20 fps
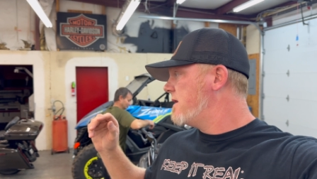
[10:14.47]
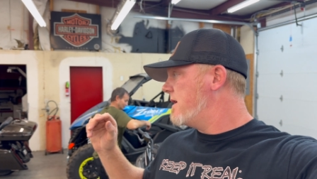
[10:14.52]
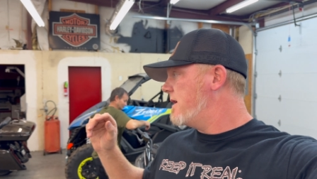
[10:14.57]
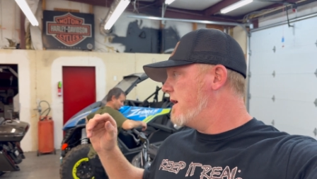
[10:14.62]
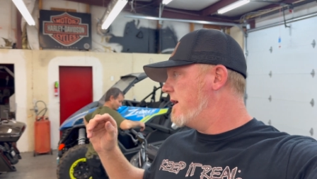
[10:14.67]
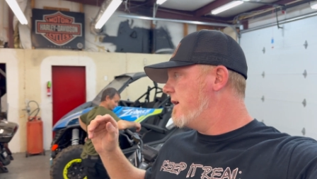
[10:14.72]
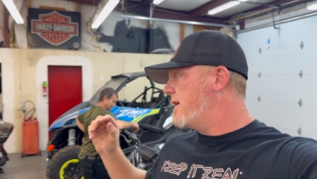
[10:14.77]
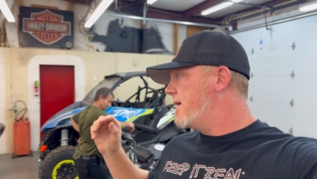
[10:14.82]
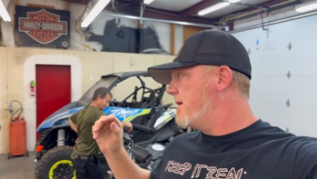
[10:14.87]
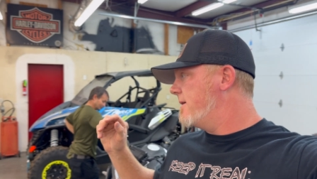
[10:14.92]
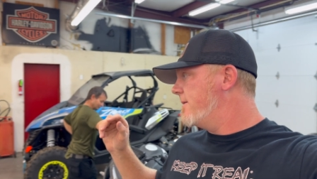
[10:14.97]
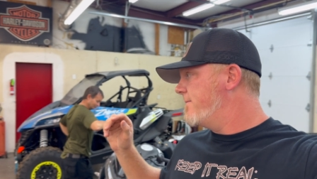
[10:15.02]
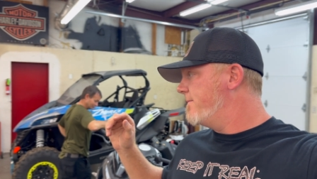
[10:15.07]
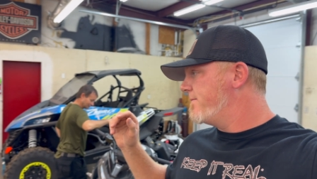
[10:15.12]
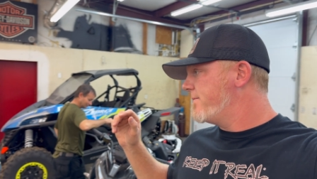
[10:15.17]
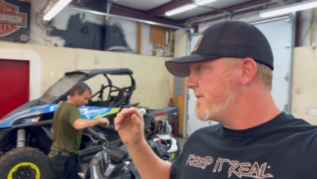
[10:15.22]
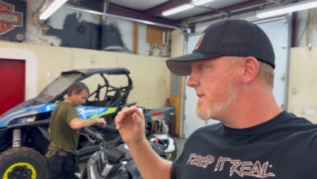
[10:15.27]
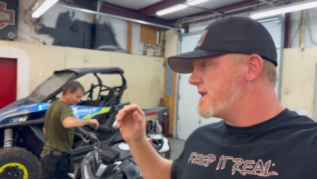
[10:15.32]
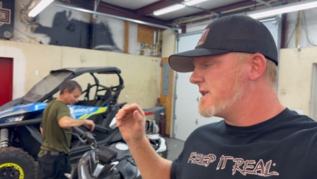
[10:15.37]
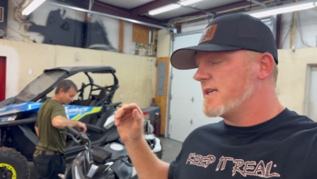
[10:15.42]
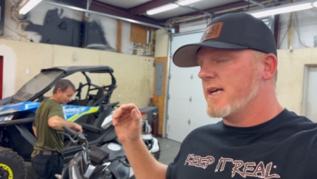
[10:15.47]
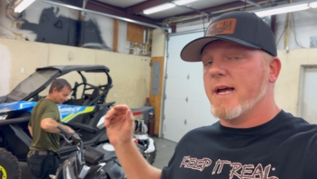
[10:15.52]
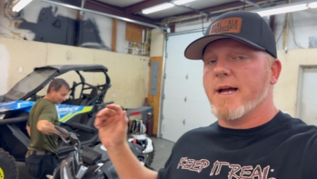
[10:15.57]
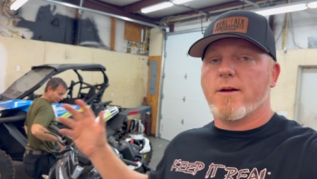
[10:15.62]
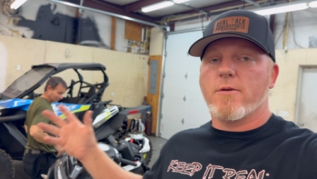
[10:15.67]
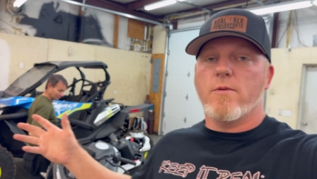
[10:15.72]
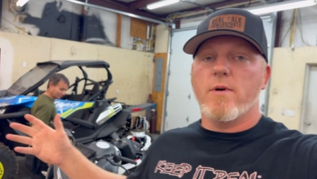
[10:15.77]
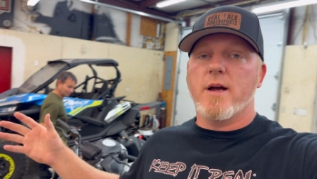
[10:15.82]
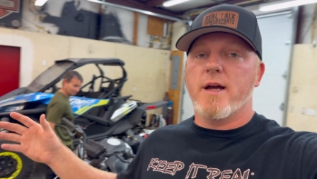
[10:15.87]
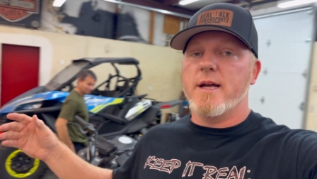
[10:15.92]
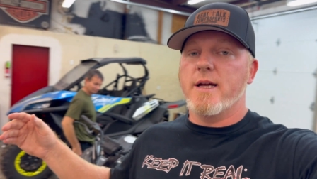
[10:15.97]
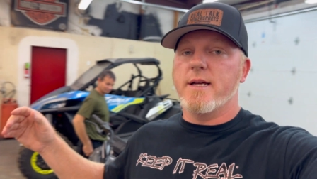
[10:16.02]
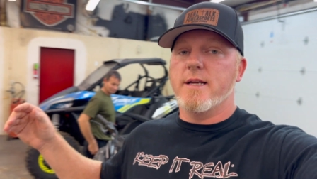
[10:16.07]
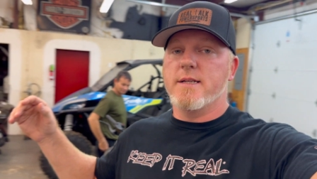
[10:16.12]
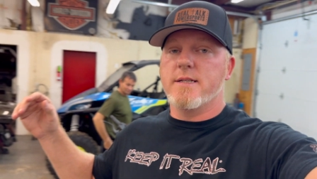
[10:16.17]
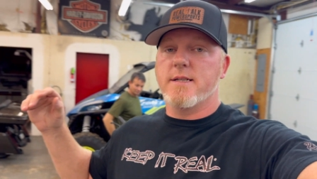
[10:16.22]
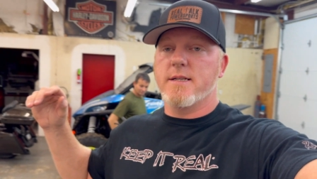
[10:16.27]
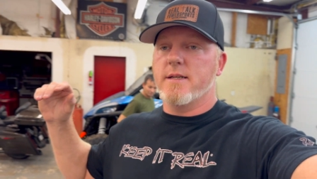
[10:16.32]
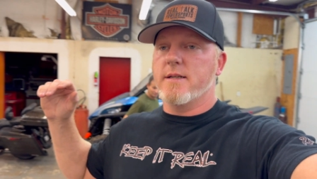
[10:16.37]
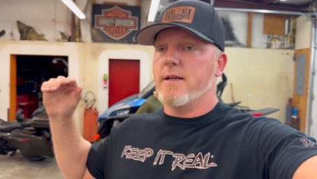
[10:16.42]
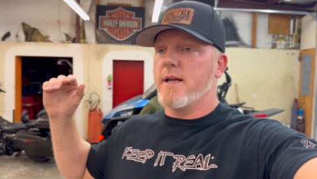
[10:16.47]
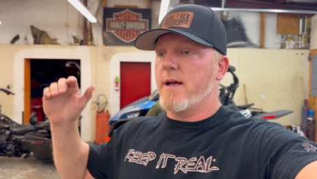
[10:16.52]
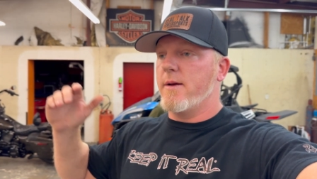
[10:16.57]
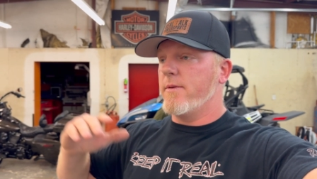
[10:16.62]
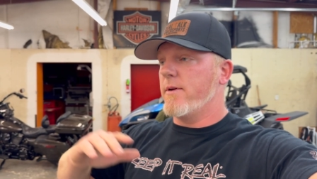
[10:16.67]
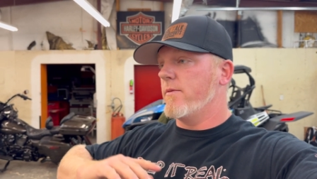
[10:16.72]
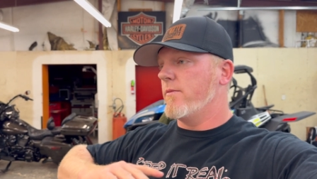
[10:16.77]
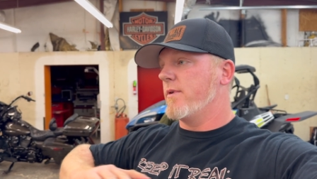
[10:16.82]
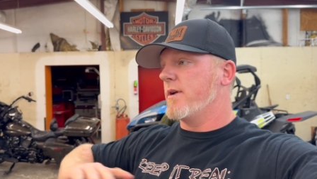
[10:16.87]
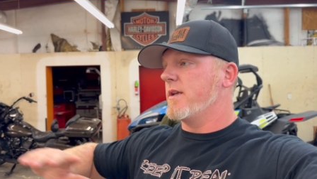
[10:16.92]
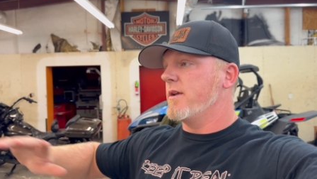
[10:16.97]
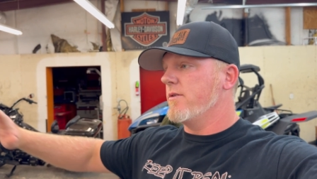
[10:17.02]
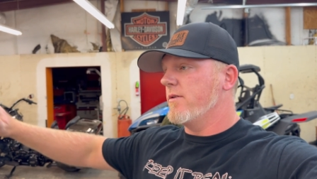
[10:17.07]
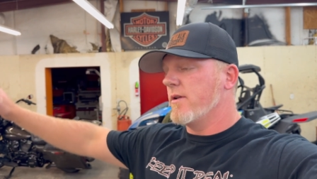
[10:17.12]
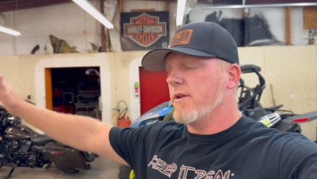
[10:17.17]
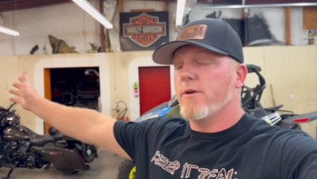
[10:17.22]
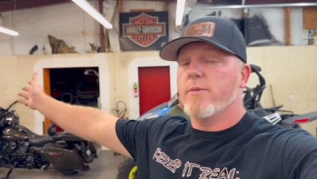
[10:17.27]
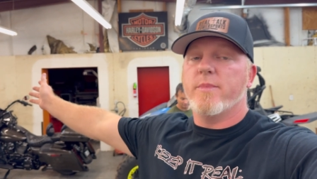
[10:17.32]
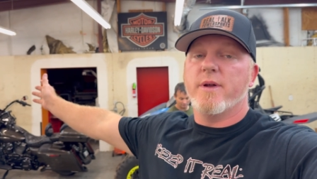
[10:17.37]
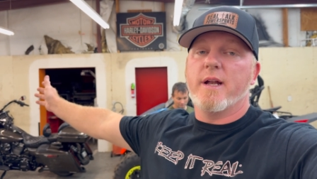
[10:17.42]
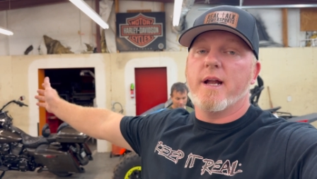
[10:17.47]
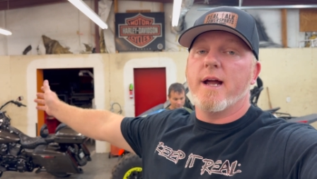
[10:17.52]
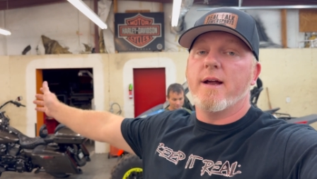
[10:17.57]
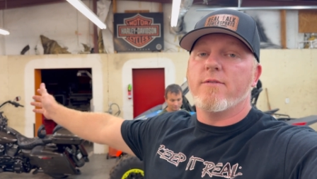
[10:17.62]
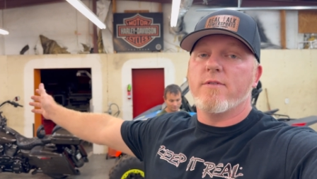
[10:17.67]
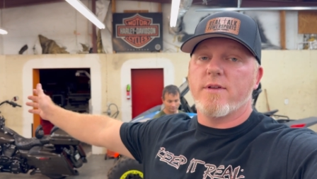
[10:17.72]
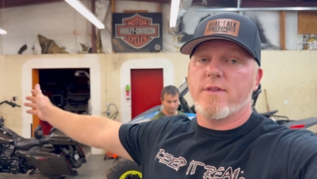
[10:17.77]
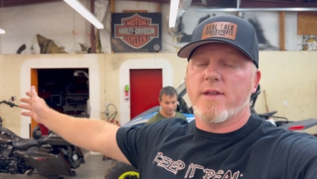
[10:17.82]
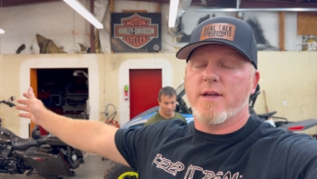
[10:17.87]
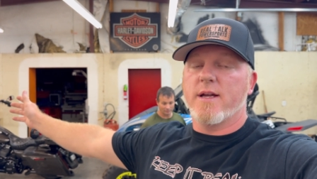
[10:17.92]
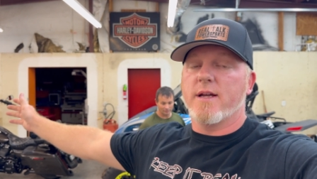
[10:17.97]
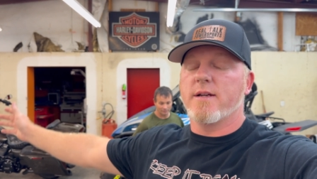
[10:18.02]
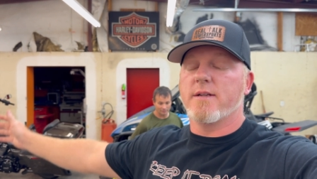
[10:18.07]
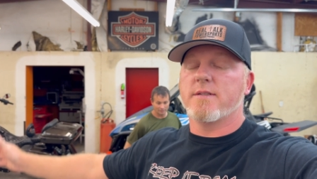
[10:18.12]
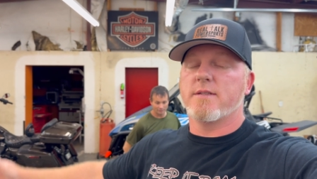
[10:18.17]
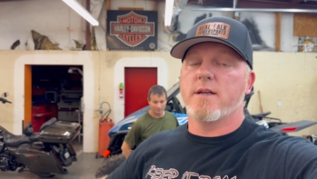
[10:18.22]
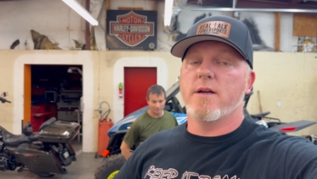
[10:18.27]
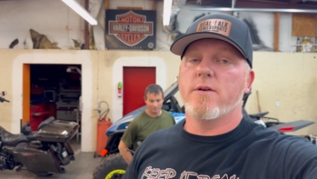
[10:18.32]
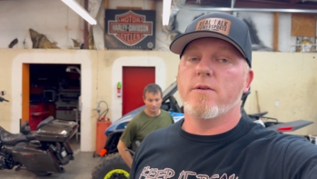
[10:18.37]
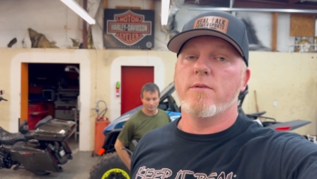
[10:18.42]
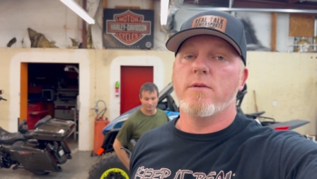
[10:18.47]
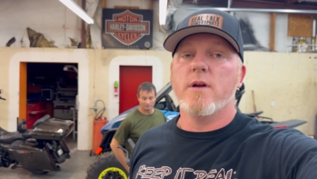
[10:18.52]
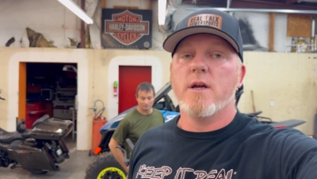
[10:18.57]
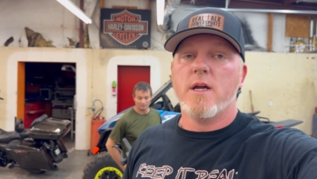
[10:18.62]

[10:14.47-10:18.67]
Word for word: uh, Segways, and I mean, we do a little bit of everything. So